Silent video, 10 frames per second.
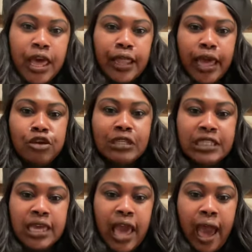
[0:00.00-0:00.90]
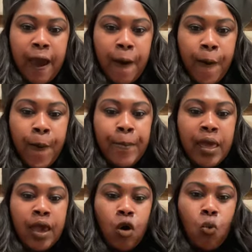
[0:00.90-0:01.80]
Like you see how
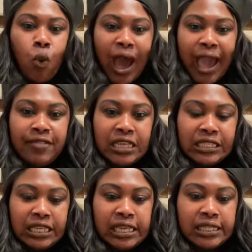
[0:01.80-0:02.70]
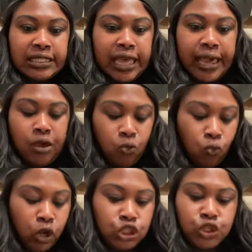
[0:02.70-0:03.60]
wide this is. Like
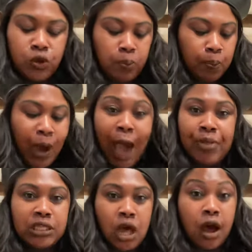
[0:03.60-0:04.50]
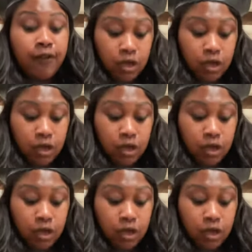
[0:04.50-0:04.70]
once you pop this off,